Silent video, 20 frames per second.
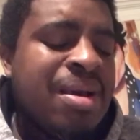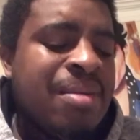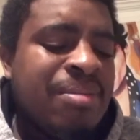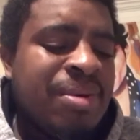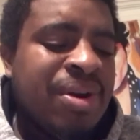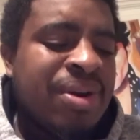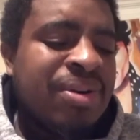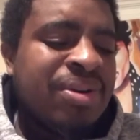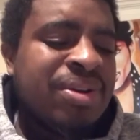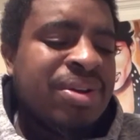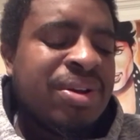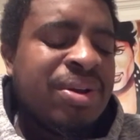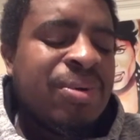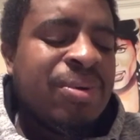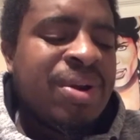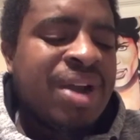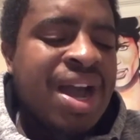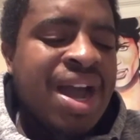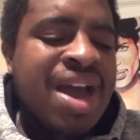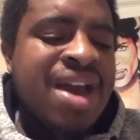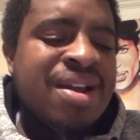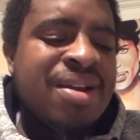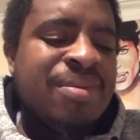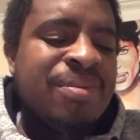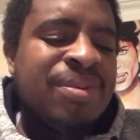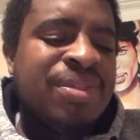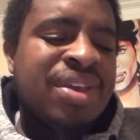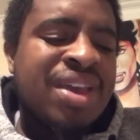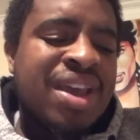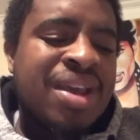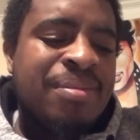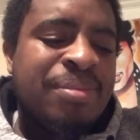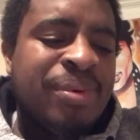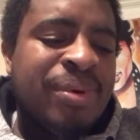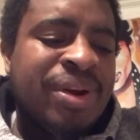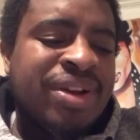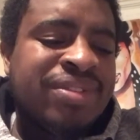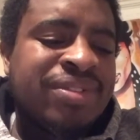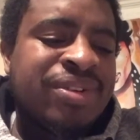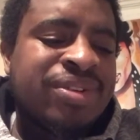But Okada with 8
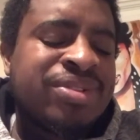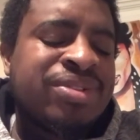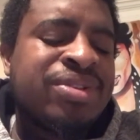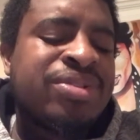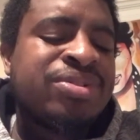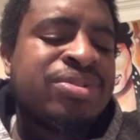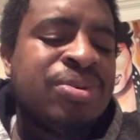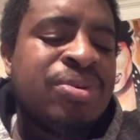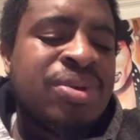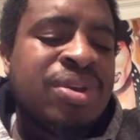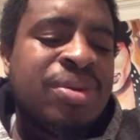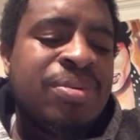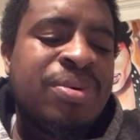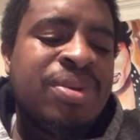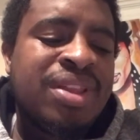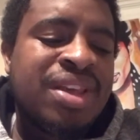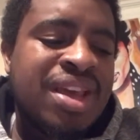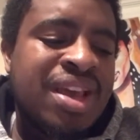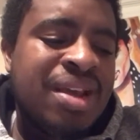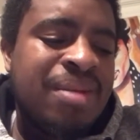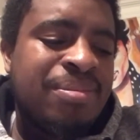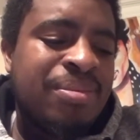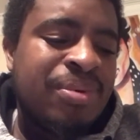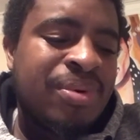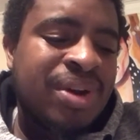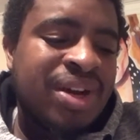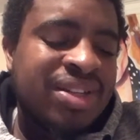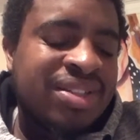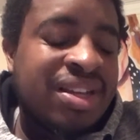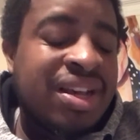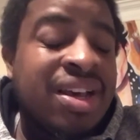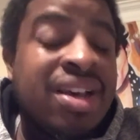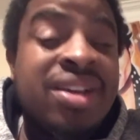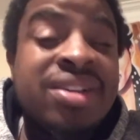points versus Suzuki with 8 points.